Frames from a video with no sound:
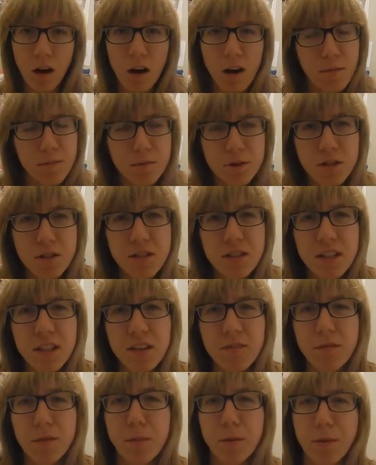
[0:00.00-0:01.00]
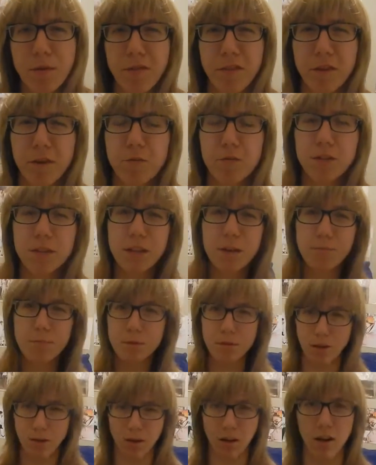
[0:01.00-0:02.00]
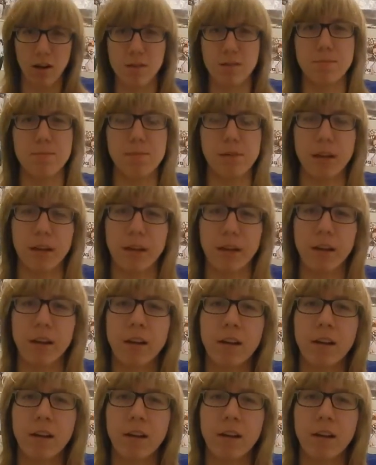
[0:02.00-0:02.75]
Just to give them a few tips on cosplay.